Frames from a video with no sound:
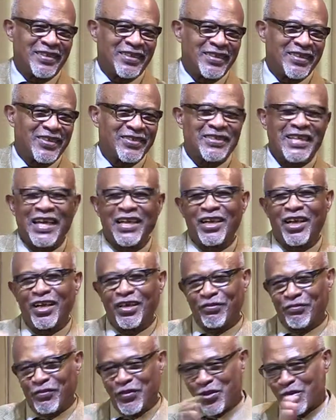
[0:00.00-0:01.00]
Because I
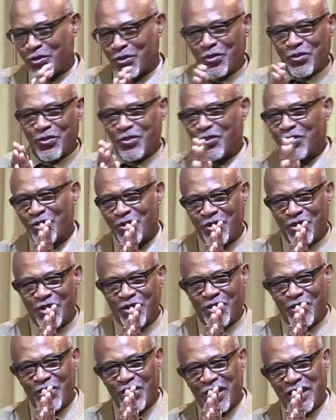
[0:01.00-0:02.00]
love you
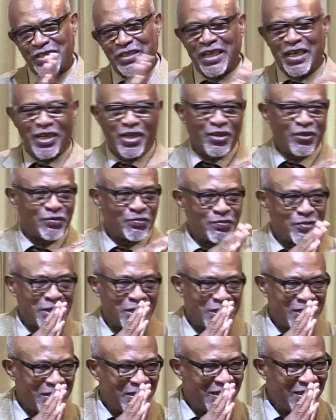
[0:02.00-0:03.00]
as I love me.
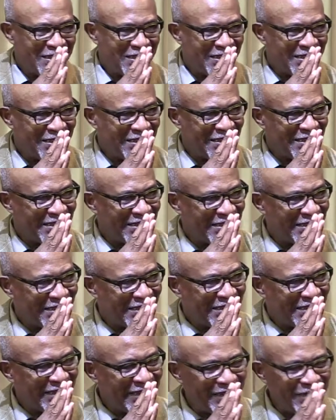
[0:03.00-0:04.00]

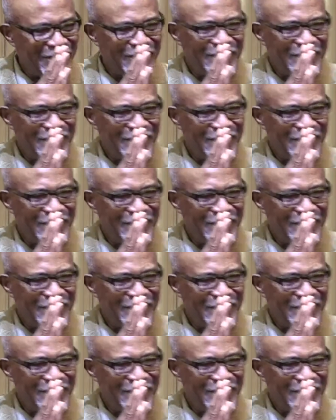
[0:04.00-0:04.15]
Hello